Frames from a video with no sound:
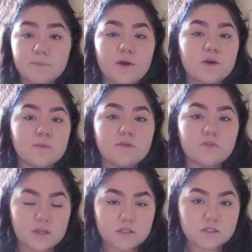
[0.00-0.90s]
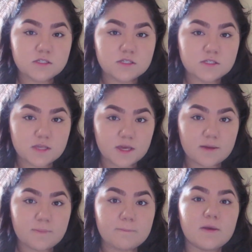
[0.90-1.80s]
Powder my face to
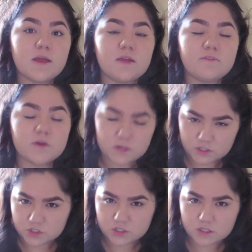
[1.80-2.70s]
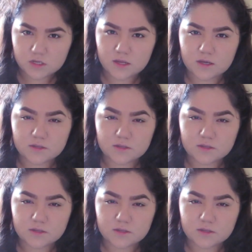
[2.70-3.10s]
set my foundation,